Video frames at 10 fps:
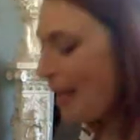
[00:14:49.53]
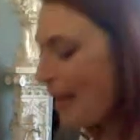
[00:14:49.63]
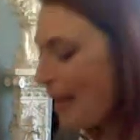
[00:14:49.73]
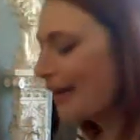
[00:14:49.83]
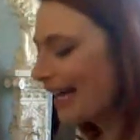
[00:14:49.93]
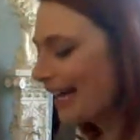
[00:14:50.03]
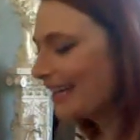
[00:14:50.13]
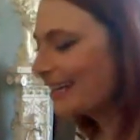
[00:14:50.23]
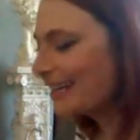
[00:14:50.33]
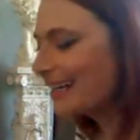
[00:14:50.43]

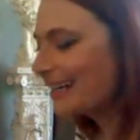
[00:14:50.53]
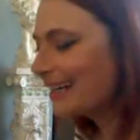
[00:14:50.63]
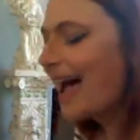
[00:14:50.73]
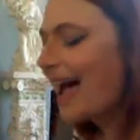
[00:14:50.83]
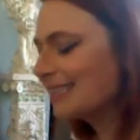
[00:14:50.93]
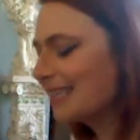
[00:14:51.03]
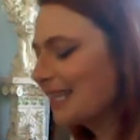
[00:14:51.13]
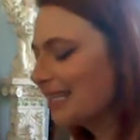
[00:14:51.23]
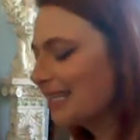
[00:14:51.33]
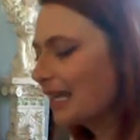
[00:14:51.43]
But I get the
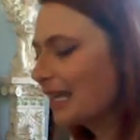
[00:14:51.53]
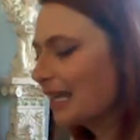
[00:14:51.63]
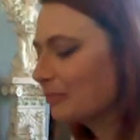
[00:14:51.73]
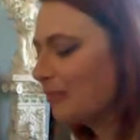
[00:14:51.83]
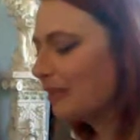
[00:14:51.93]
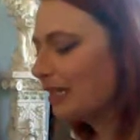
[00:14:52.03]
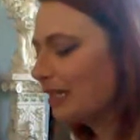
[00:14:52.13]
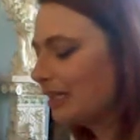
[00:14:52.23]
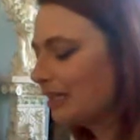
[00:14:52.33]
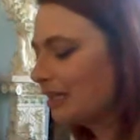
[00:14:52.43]
sense that
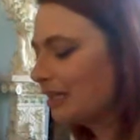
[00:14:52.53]
maybe